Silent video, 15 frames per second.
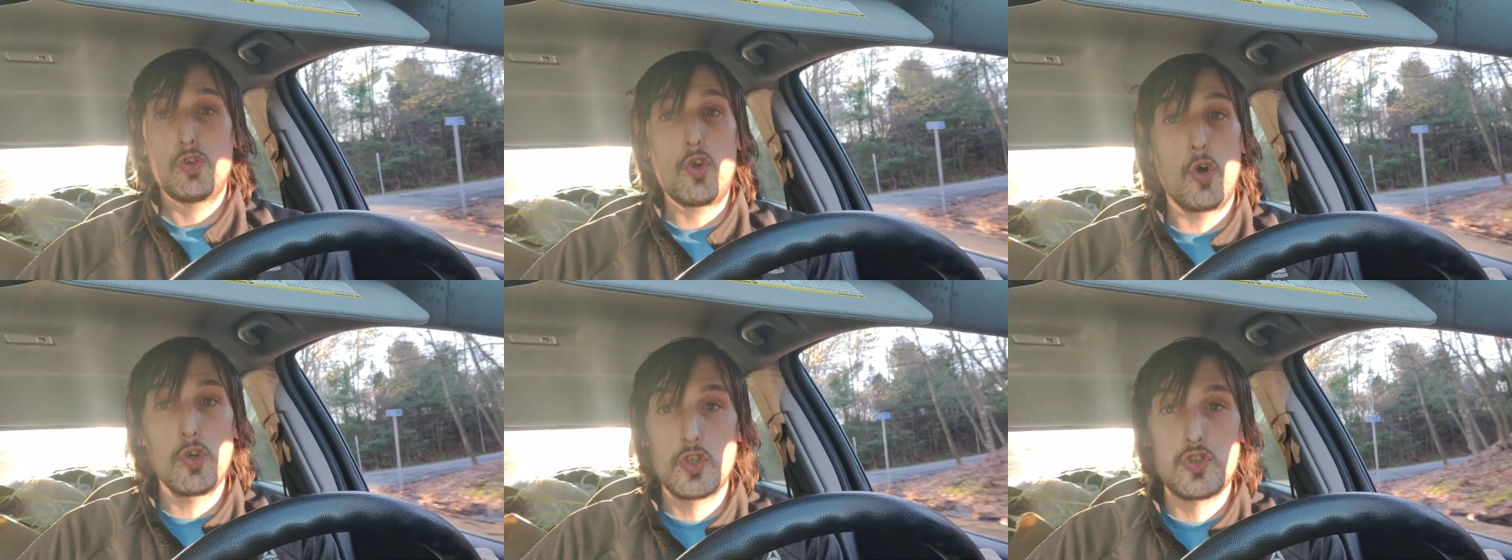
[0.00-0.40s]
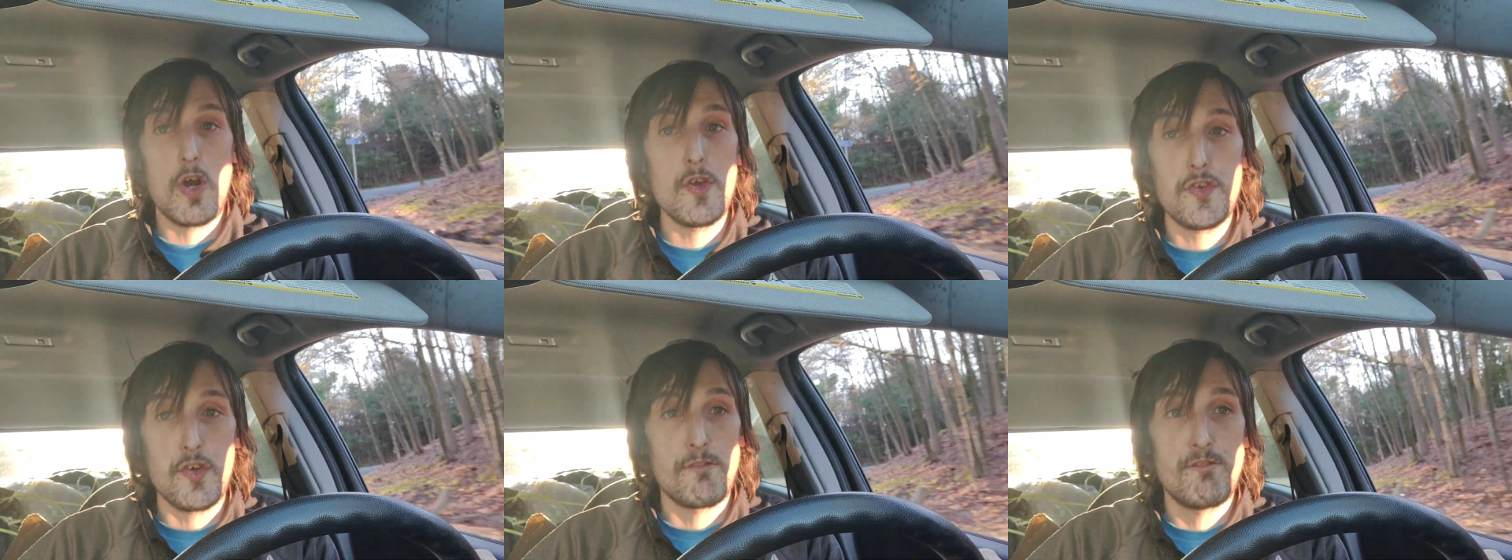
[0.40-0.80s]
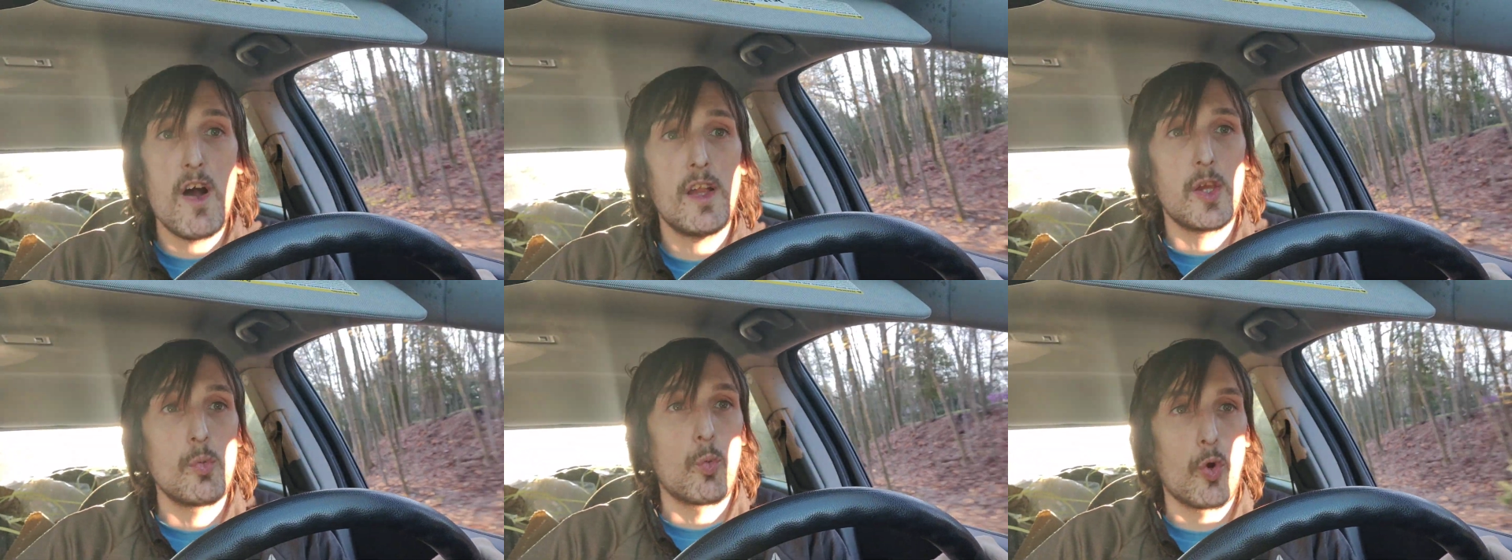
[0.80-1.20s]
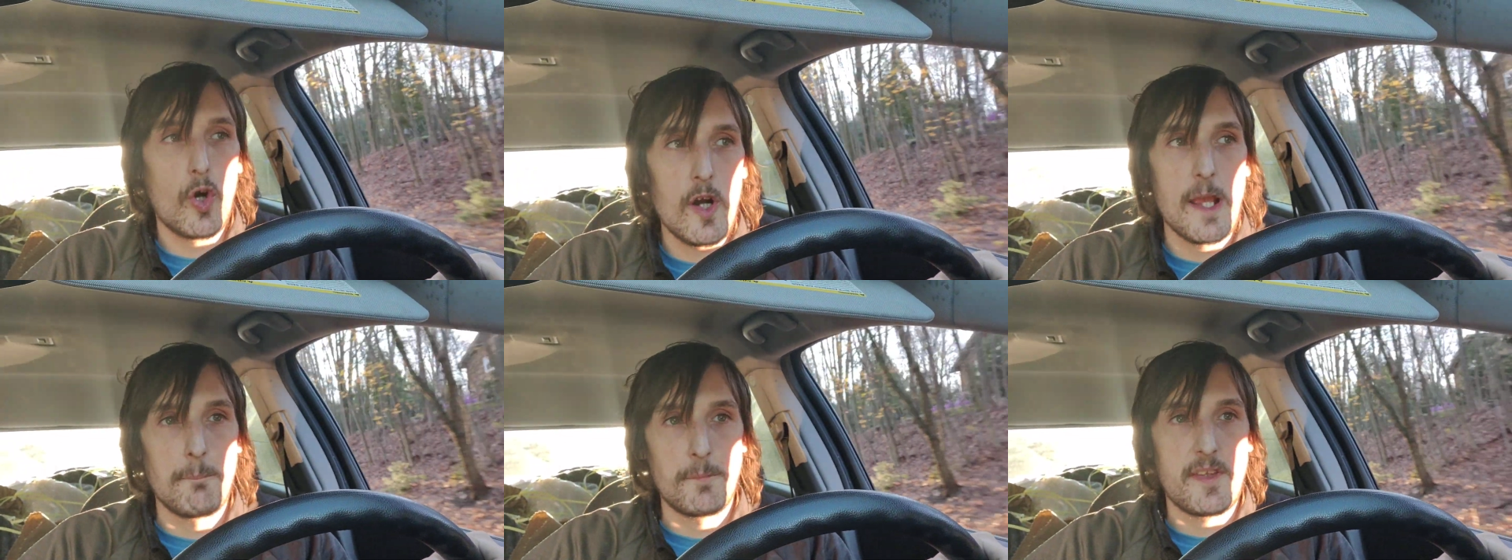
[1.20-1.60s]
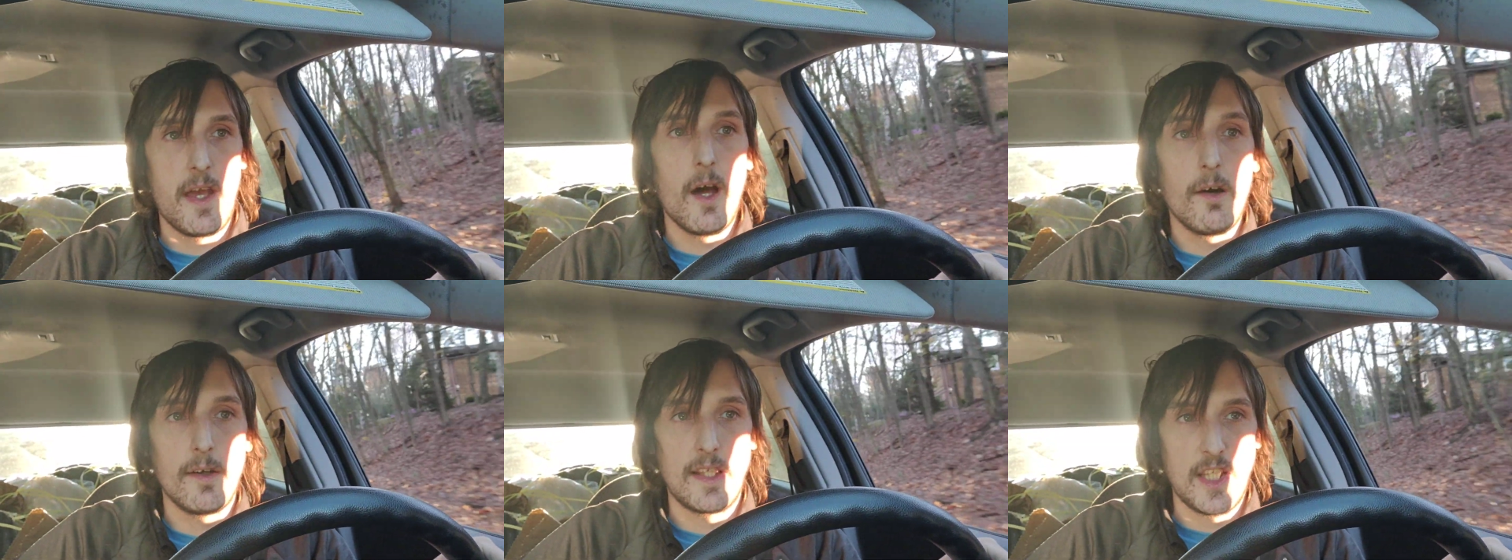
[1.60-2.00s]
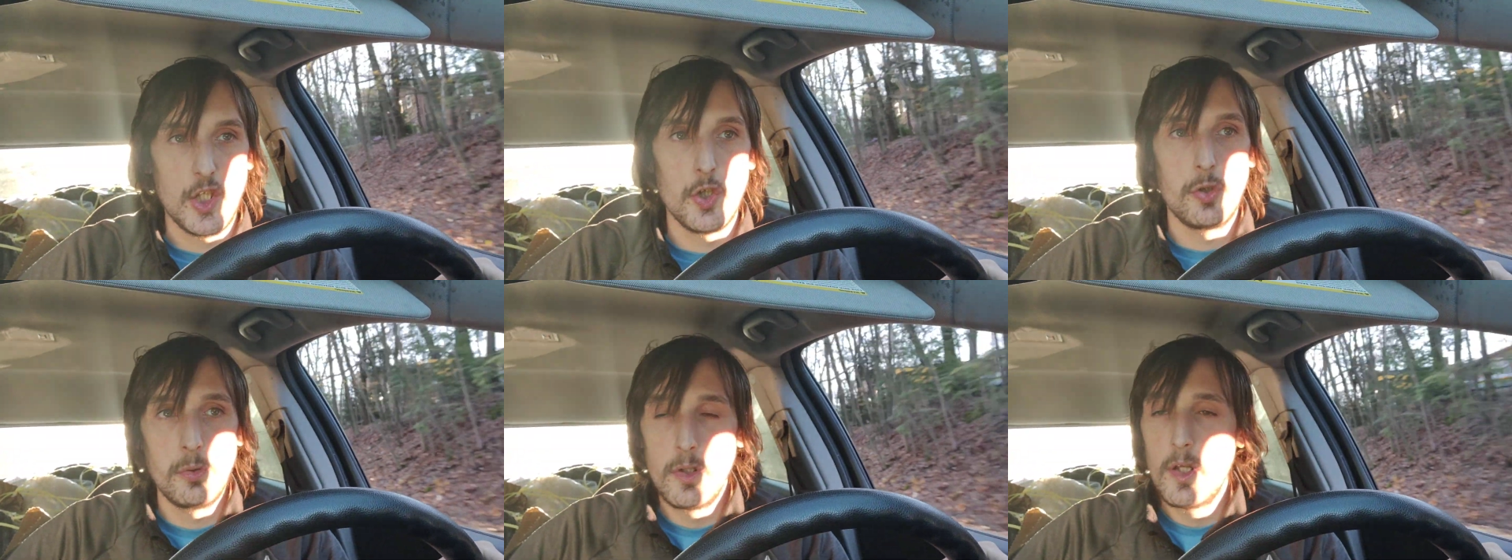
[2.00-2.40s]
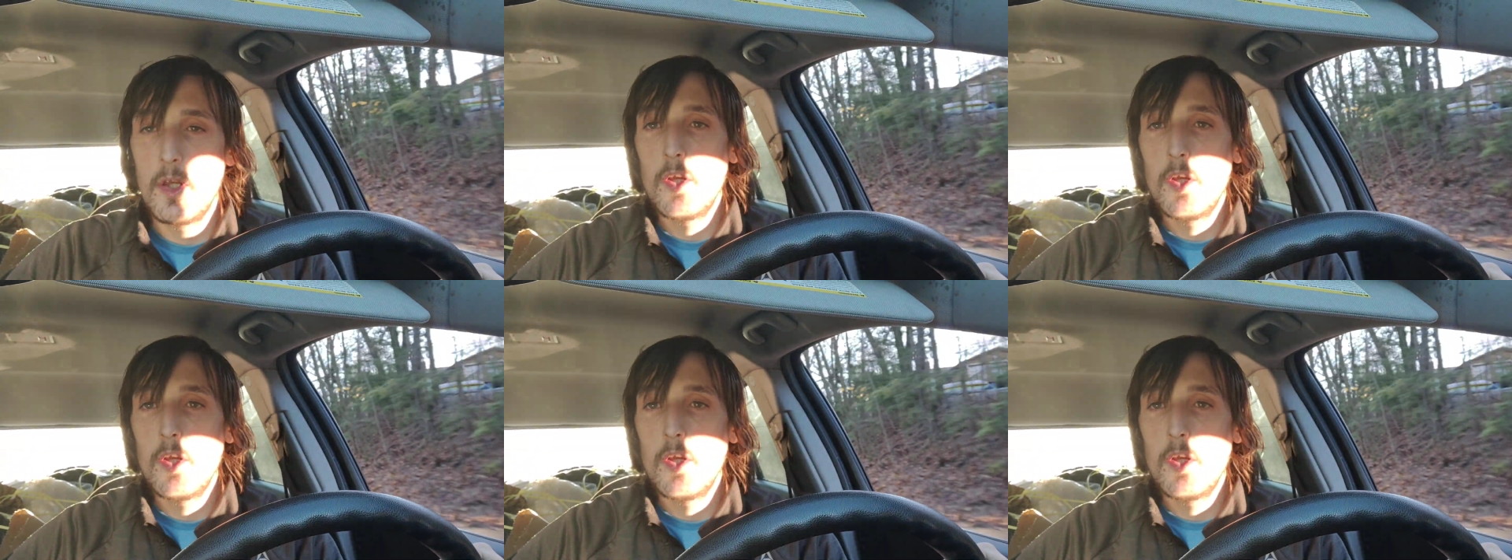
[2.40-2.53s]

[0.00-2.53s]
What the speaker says: Don't trust a fucking word I'm telling you.